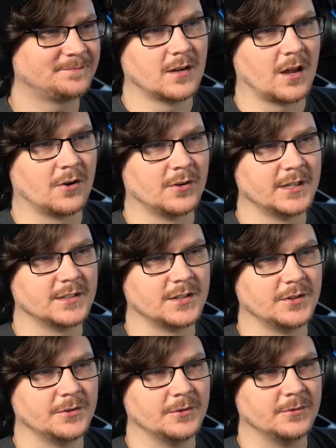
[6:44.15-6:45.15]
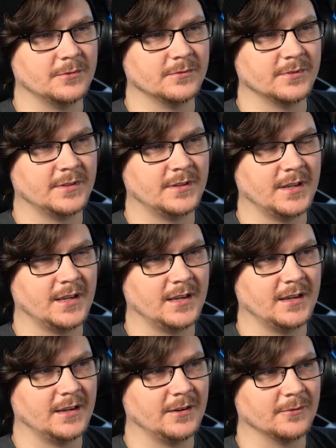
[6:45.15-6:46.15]
Not only to
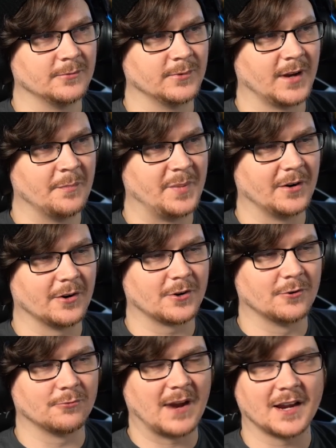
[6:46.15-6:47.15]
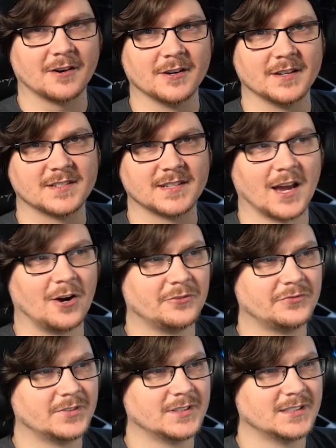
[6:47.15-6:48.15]
the empirical record
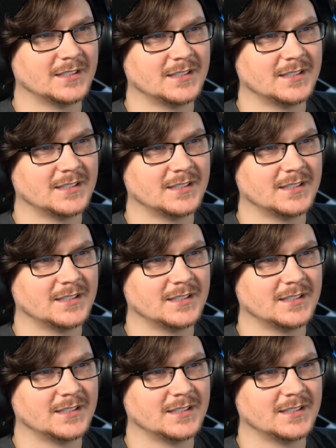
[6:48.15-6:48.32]
itself,